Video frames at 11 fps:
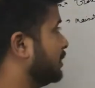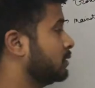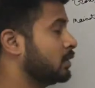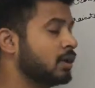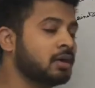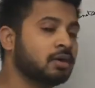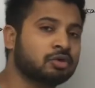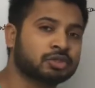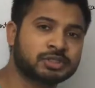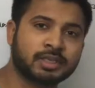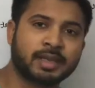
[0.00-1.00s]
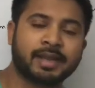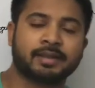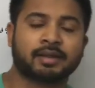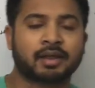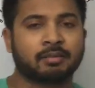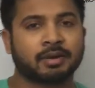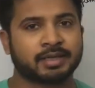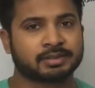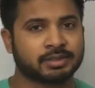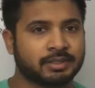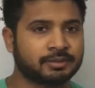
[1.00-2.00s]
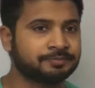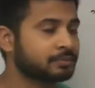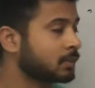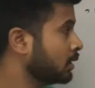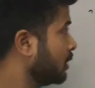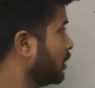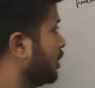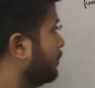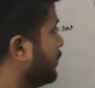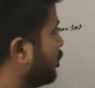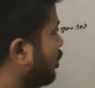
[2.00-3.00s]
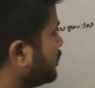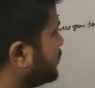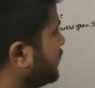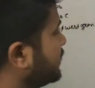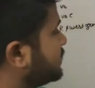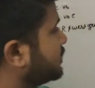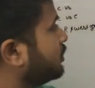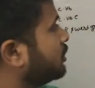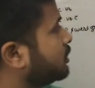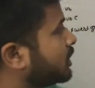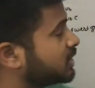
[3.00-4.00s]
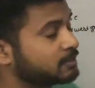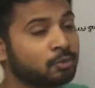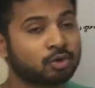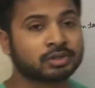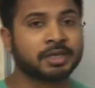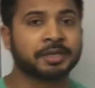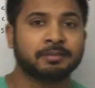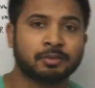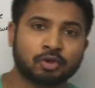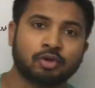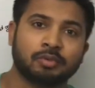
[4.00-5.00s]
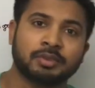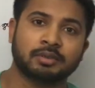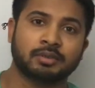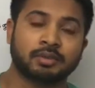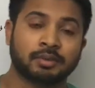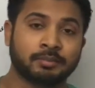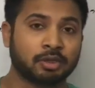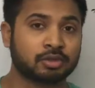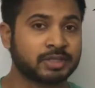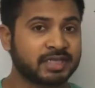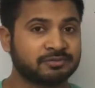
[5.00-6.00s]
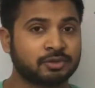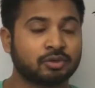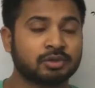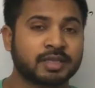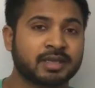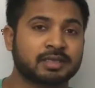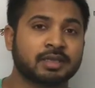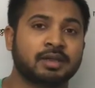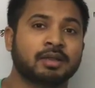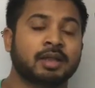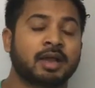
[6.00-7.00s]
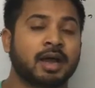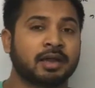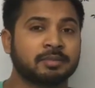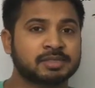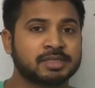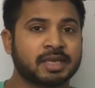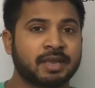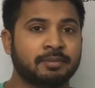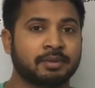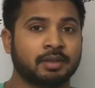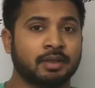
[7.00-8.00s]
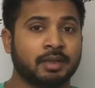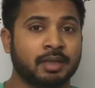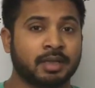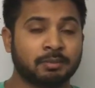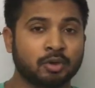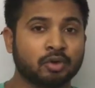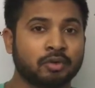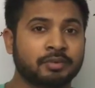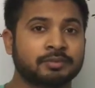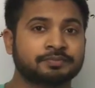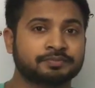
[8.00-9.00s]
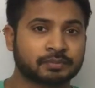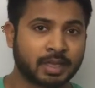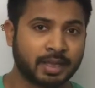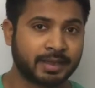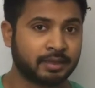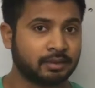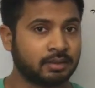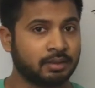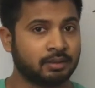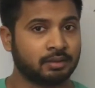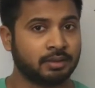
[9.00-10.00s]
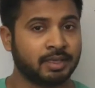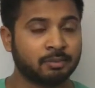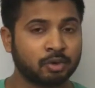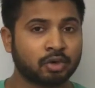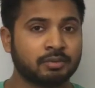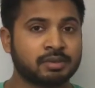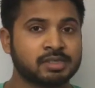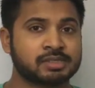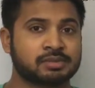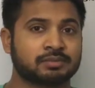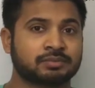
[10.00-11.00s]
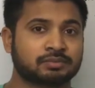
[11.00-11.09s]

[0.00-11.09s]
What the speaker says: mean the oxygen and carbon dioxide. Because it's transport the hemoglobin. Because as we know that the RBC have hemoglobin, and hemoglobin is